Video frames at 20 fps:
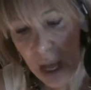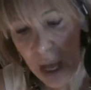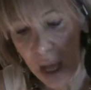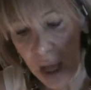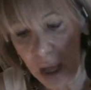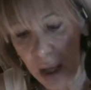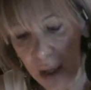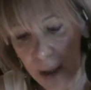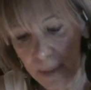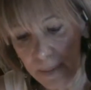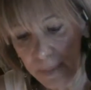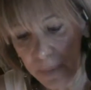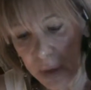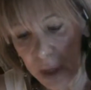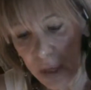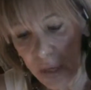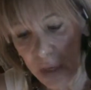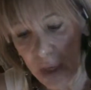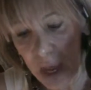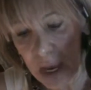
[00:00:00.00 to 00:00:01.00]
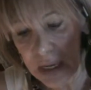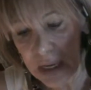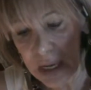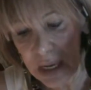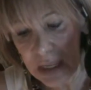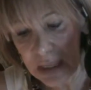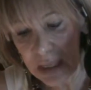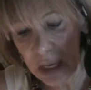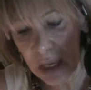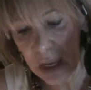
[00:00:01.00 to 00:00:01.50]
The idea
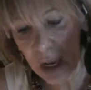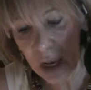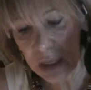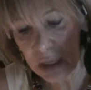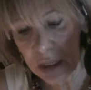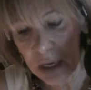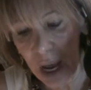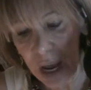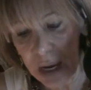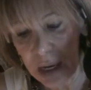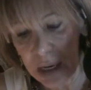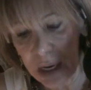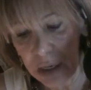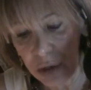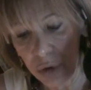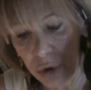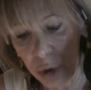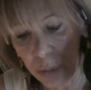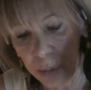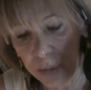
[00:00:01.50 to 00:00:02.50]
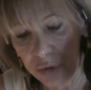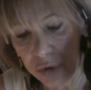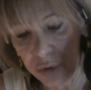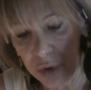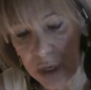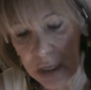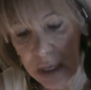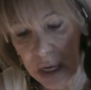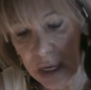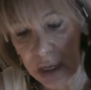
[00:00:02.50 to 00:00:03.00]
is that a tight-knit group of
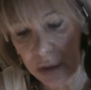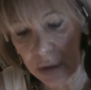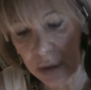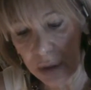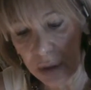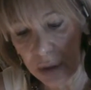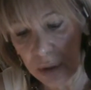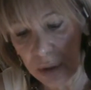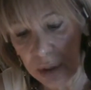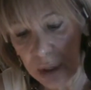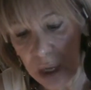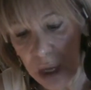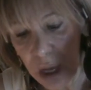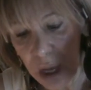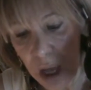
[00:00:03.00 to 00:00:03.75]
street dancers